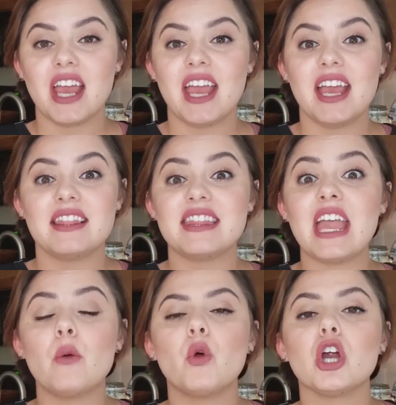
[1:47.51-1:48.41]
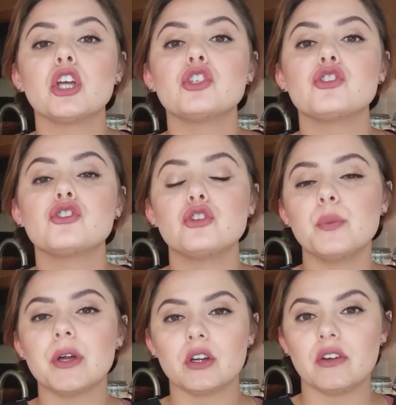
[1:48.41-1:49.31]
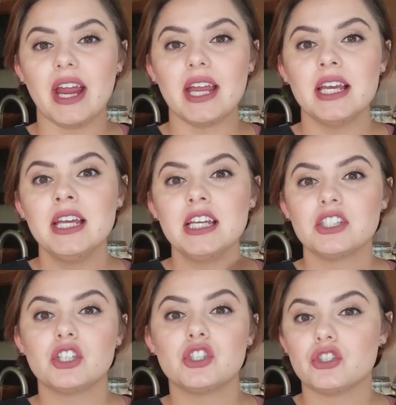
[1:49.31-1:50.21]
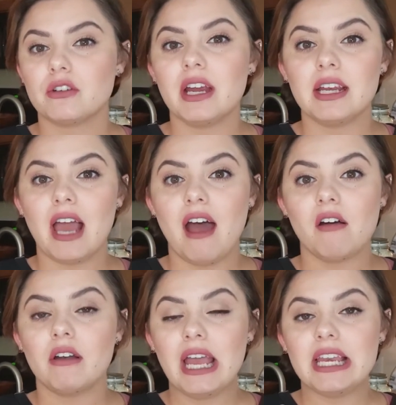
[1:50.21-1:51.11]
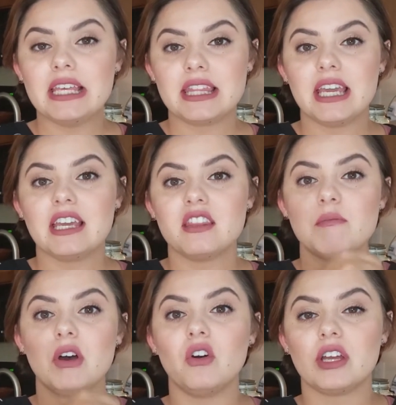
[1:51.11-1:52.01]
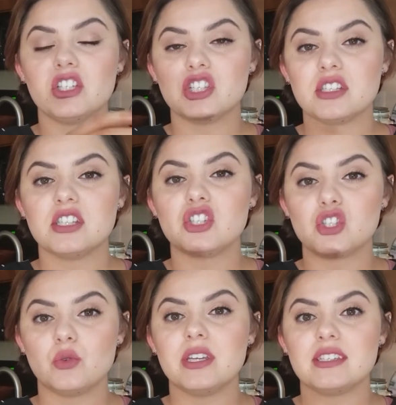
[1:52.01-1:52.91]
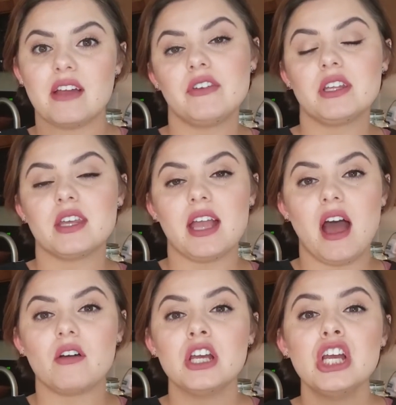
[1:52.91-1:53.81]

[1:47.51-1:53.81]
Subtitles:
and they work super great to strain out anything in the milk and just to squeeze everything out.